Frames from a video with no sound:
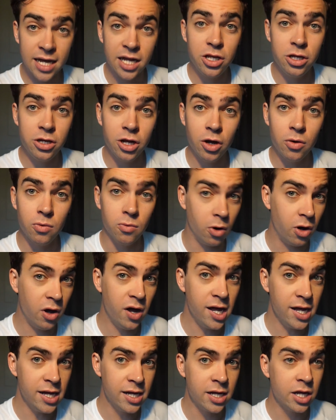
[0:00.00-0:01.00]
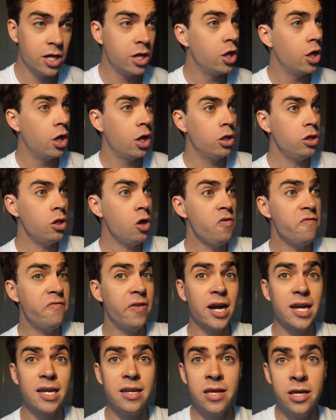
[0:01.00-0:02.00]
and you know why? No
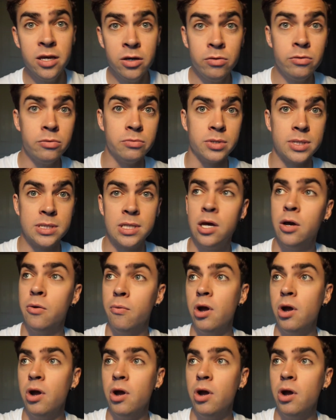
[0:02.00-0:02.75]
fucking hills.